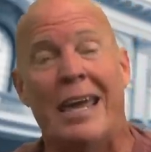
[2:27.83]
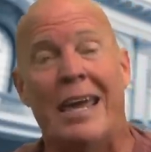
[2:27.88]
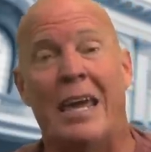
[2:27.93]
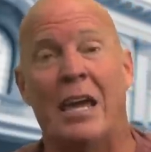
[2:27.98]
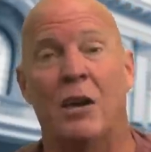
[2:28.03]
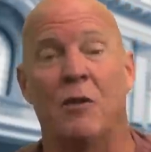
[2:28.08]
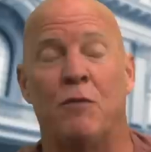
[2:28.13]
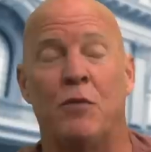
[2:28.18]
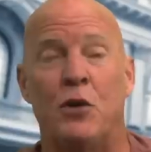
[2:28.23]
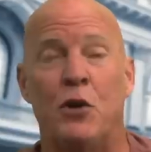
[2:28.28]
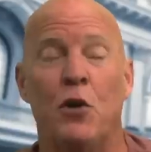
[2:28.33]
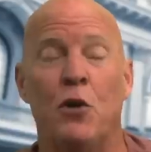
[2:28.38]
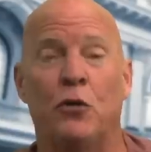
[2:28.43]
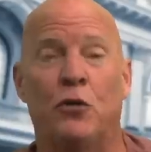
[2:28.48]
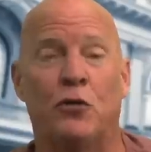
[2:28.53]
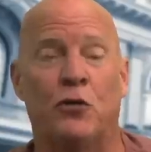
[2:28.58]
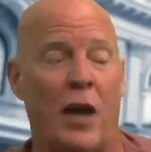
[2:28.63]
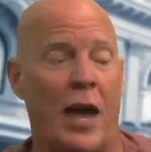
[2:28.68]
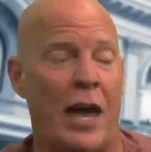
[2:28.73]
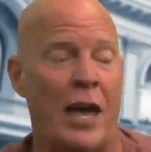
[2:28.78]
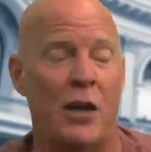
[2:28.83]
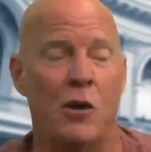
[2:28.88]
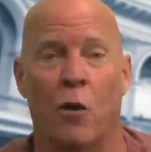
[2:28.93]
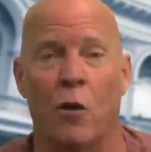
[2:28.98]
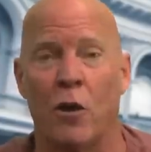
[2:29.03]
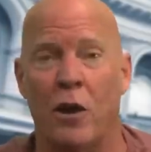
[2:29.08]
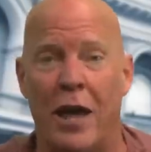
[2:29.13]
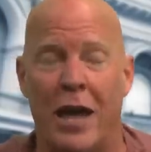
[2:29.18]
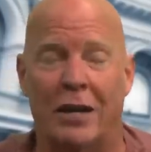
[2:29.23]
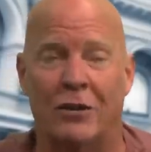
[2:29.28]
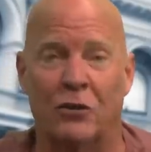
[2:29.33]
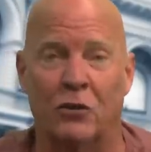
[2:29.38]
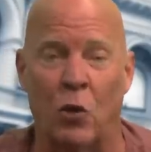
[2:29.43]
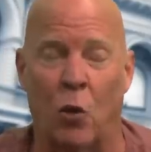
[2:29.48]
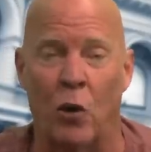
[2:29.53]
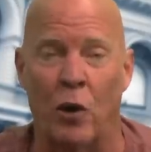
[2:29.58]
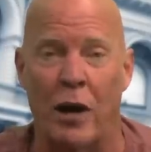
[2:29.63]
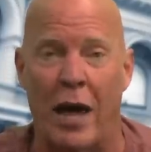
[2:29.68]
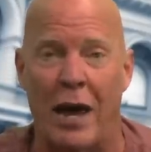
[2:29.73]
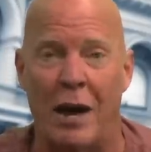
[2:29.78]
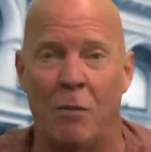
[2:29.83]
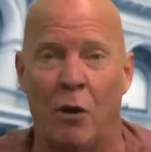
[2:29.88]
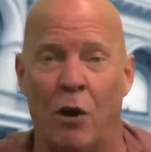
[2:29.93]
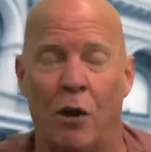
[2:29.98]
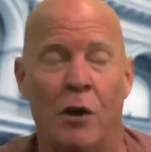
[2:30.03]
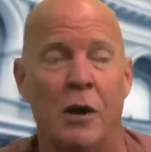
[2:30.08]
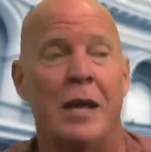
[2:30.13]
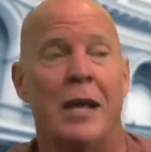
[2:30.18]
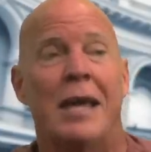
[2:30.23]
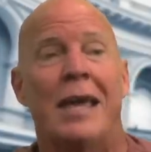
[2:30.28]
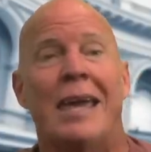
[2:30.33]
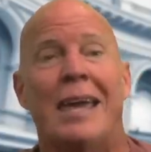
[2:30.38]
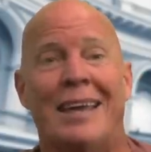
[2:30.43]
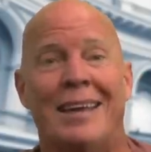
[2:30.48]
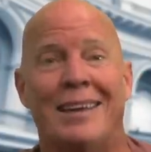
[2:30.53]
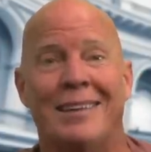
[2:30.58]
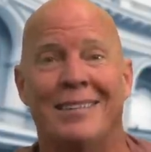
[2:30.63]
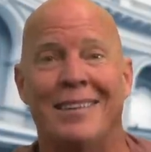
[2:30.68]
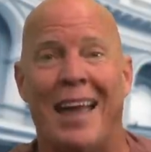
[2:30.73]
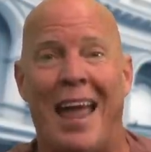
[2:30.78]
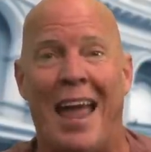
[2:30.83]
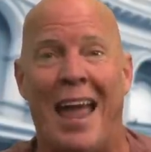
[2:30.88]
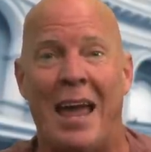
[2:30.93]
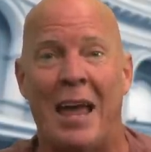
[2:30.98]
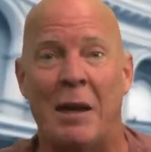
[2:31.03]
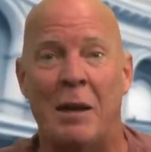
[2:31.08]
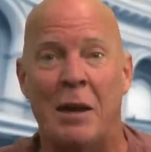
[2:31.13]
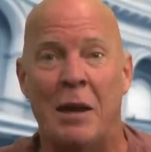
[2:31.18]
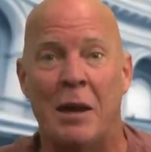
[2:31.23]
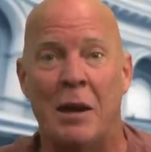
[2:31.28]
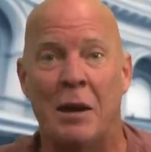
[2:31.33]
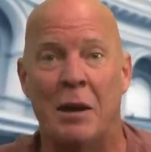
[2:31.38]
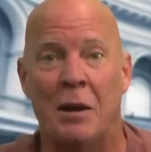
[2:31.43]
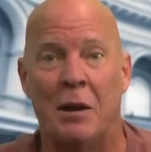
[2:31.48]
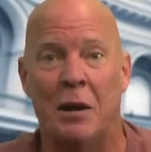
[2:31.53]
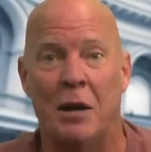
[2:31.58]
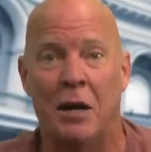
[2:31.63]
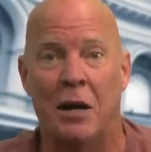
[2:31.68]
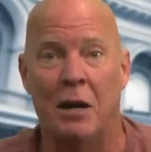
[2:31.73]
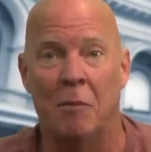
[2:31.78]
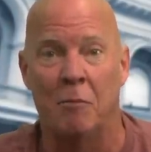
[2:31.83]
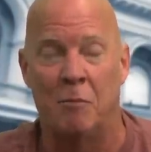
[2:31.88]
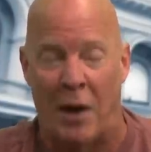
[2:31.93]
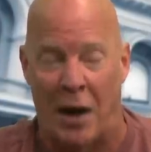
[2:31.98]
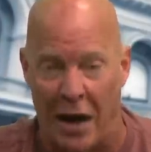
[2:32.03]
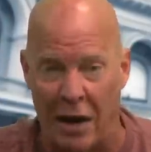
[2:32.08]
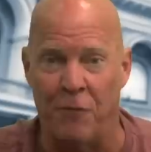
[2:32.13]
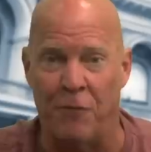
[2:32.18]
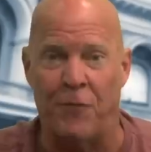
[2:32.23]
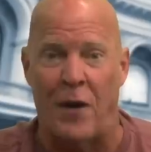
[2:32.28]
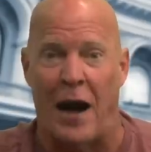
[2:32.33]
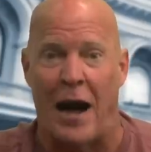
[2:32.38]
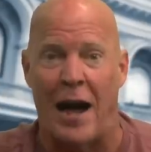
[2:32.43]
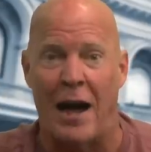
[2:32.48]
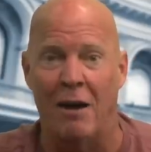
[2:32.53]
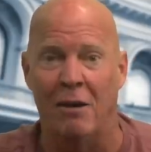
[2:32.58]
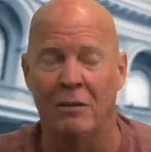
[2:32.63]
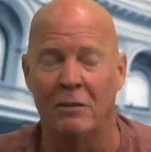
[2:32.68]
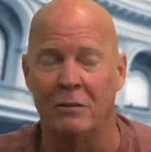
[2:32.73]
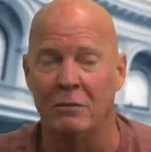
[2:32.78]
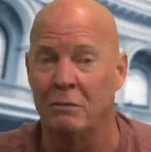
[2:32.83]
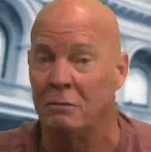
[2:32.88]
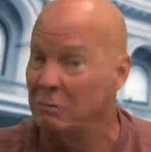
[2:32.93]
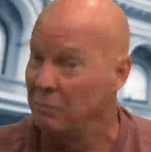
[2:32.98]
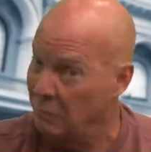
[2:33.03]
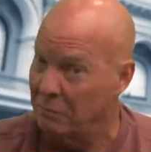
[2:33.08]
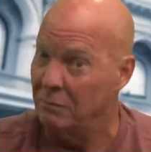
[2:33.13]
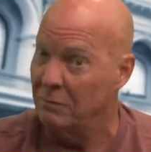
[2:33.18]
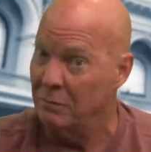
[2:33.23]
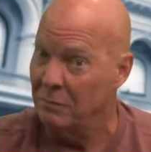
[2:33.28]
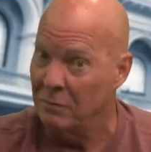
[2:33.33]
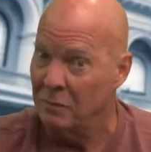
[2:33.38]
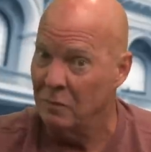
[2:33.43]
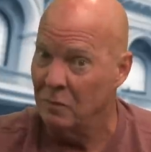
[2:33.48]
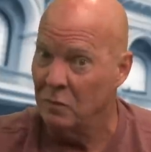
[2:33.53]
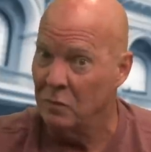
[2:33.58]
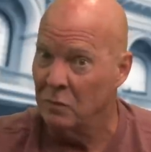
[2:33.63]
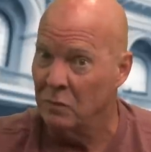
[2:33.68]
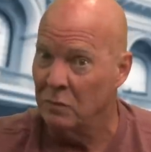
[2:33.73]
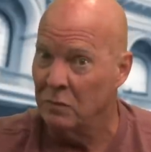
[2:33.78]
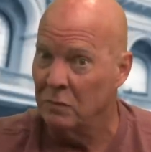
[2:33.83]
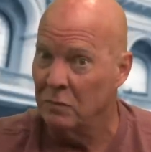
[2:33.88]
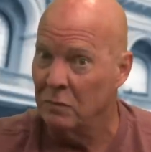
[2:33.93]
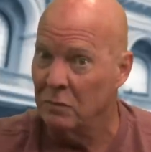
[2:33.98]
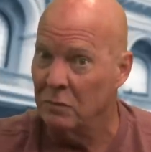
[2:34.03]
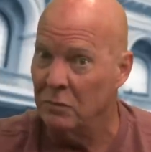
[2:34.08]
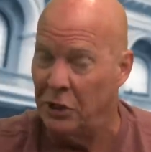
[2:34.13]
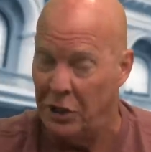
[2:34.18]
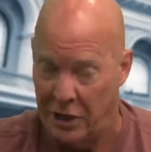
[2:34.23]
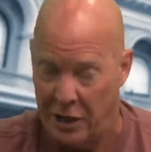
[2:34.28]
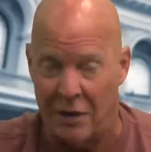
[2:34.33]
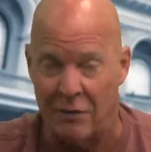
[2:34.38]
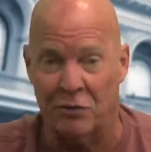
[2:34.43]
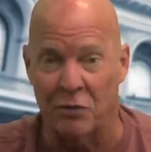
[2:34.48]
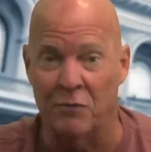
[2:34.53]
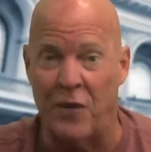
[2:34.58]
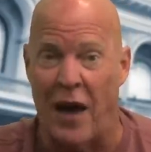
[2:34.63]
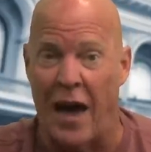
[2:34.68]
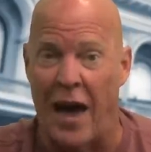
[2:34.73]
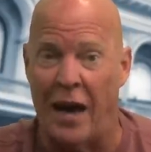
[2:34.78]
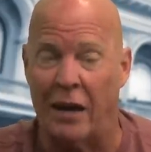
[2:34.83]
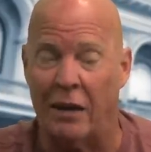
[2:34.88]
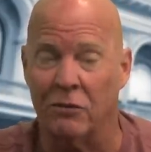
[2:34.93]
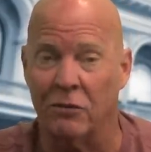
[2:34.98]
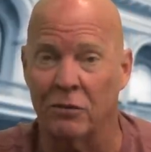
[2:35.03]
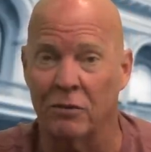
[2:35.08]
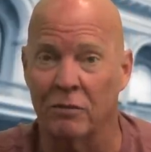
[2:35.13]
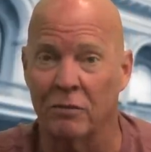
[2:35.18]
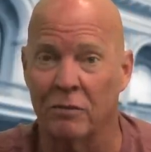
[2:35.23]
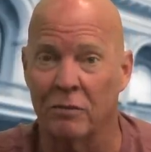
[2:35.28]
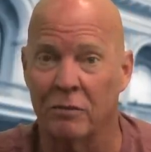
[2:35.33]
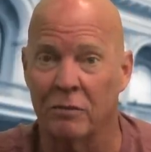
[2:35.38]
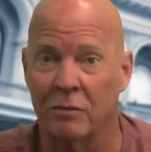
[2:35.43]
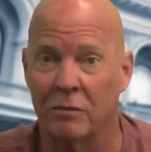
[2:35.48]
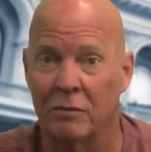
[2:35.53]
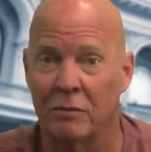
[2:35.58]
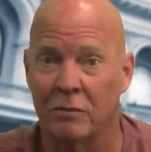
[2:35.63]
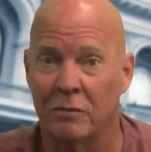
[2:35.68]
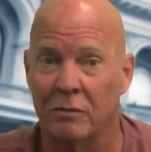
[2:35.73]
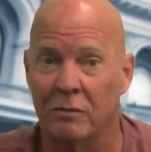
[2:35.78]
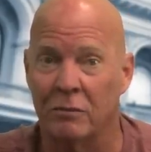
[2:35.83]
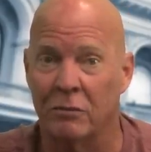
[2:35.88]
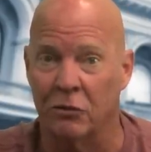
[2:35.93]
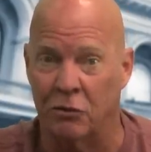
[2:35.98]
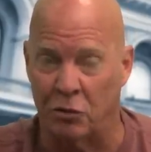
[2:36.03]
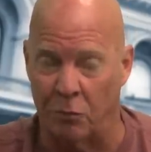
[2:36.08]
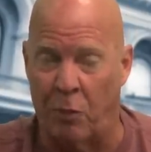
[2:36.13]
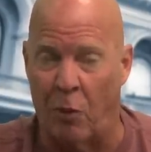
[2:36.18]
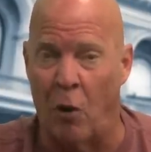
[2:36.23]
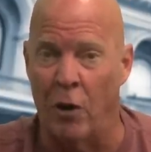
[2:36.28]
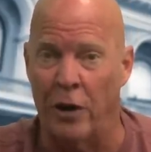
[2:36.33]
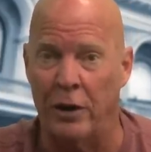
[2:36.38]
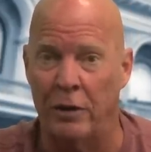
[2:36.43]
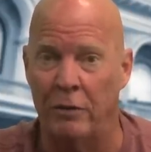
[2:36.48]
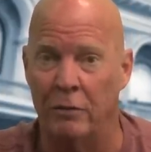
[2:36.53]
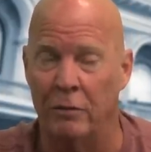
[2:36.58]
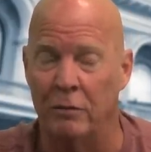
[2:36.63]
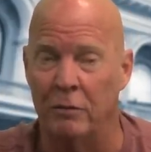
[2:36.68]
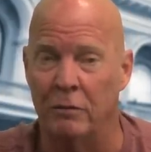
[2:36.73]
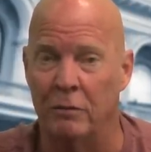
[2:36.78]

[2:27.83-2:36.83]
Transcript: If you say your next door neighbor is a pedophile, you need to have some facts to support it.